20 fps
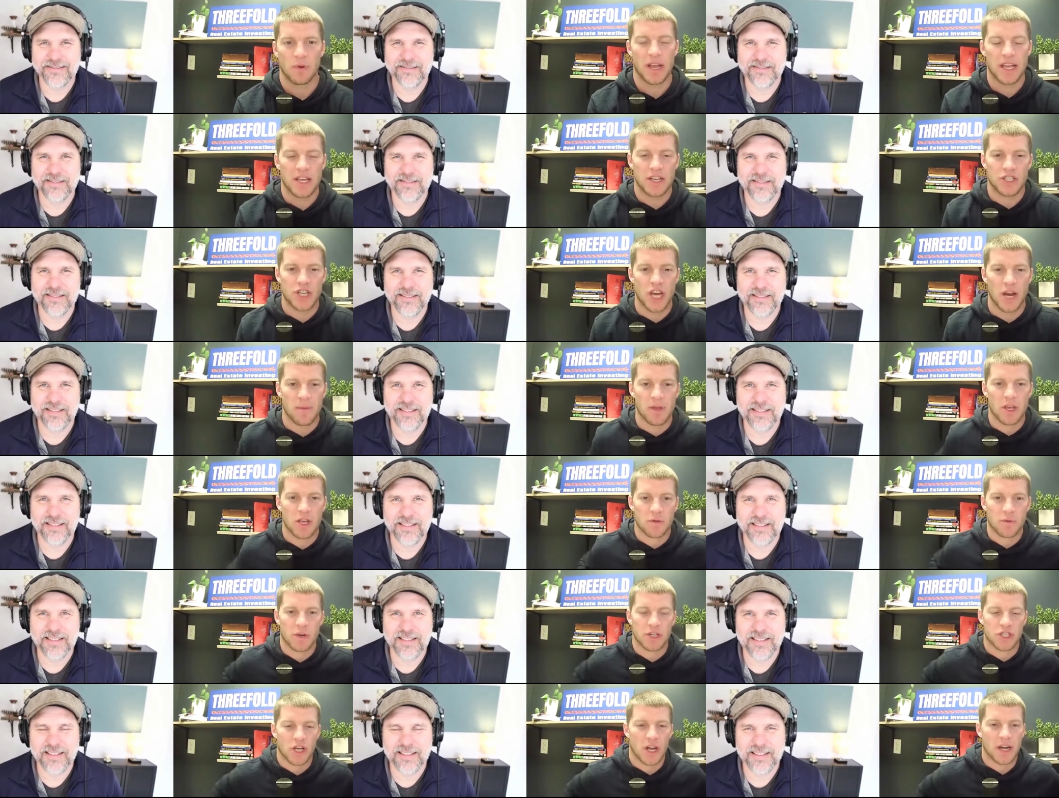Speaker 1: to, bring Jeremy
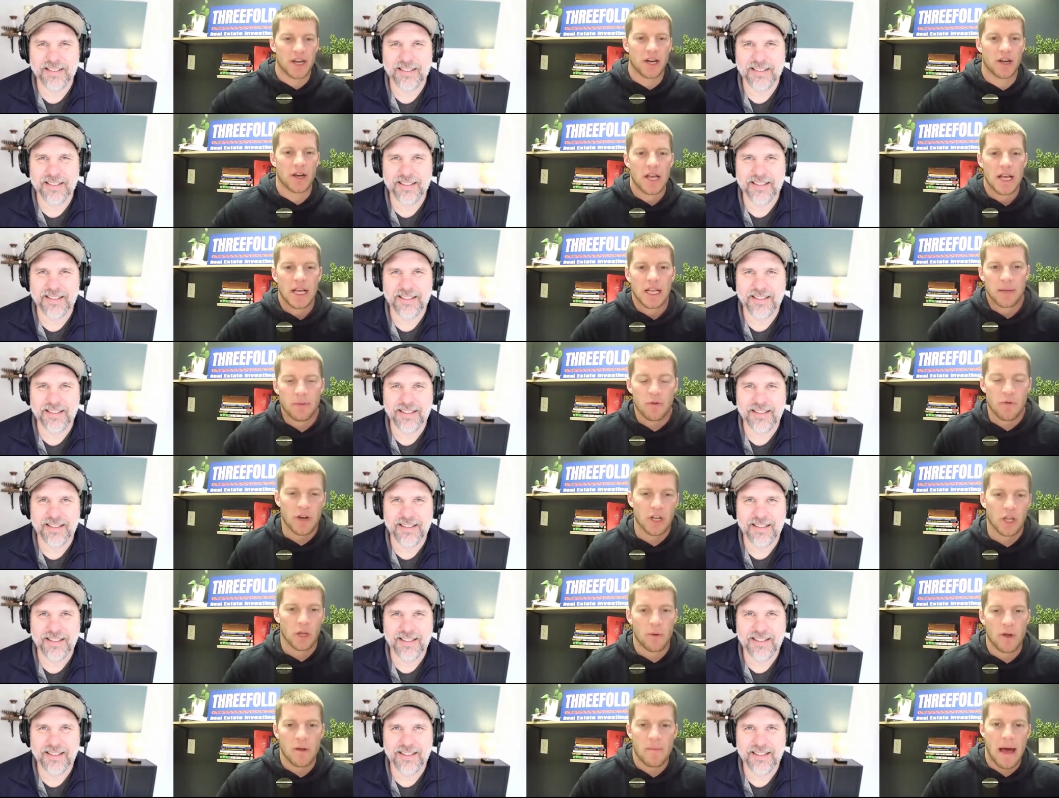Goodrich on here. Let me read a
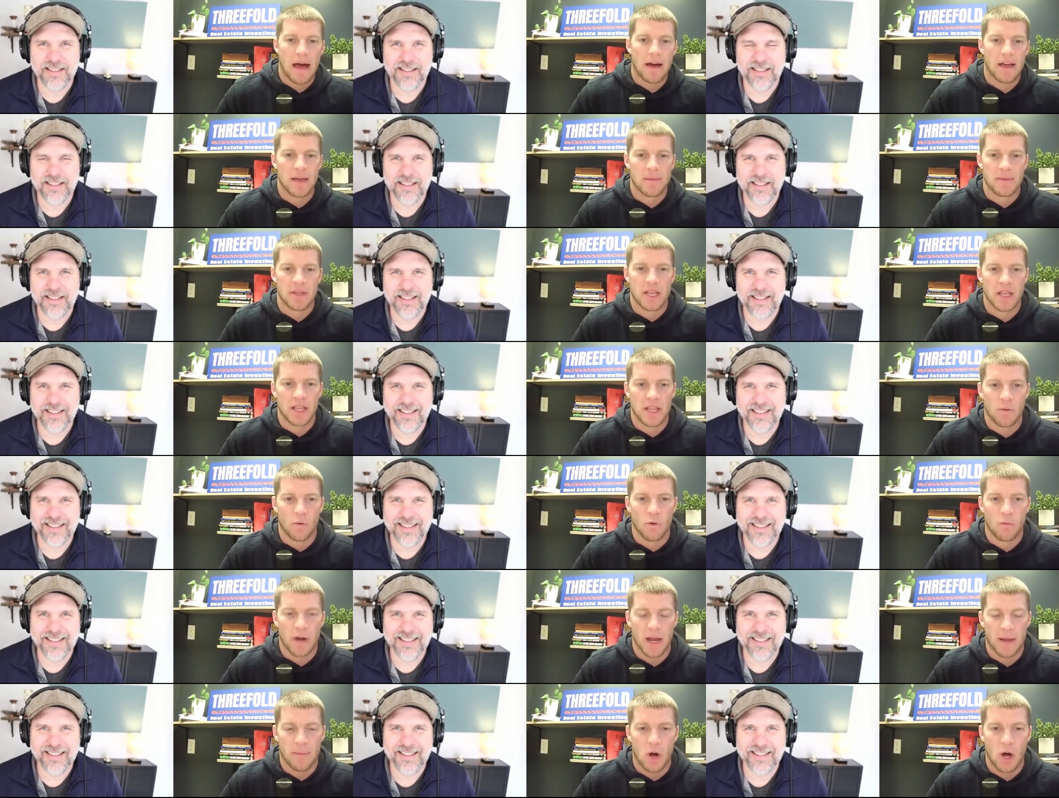little bit about him and then we'll
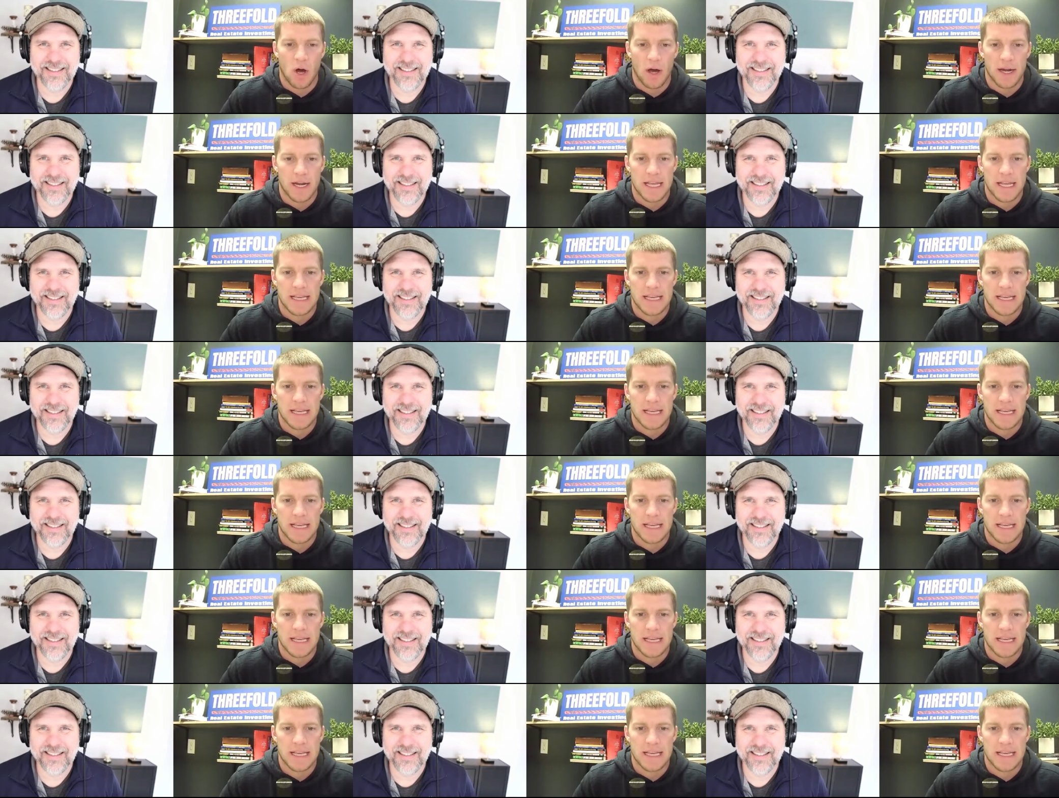bring him on.